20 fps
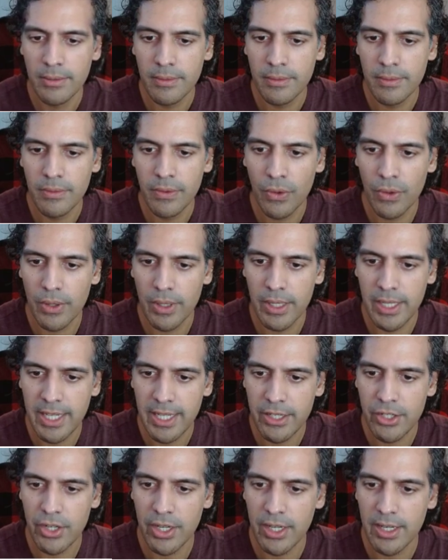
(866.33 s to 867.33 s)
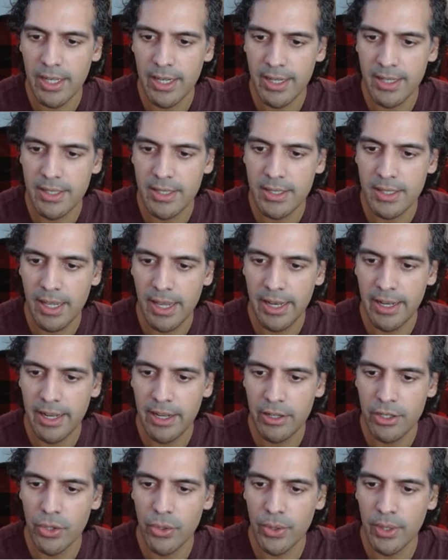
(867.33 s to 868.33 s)
for each index and
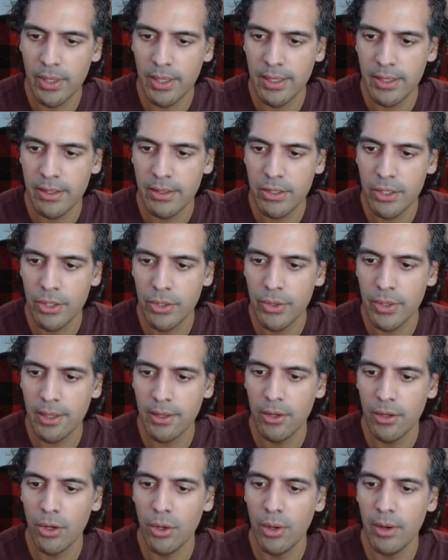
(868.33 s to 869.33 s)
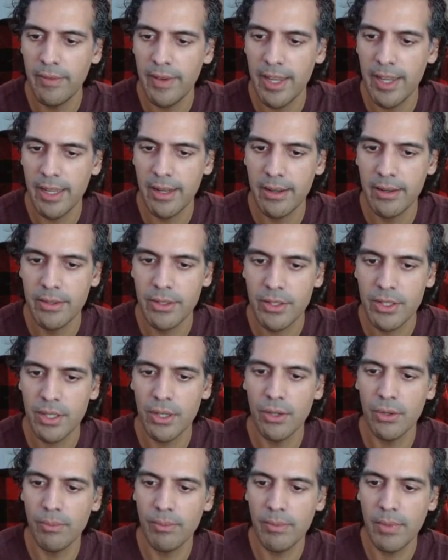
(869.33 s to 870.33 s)
a total O of n.
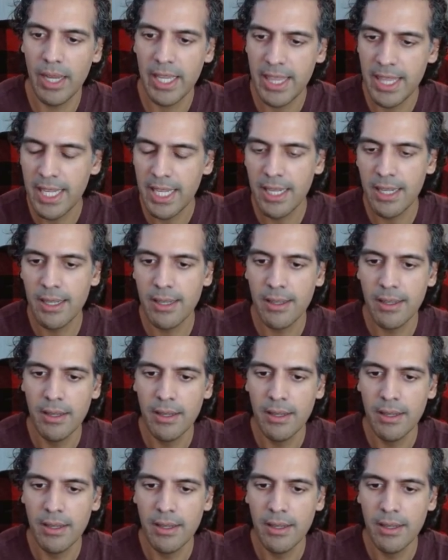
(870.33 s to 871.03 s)
So I think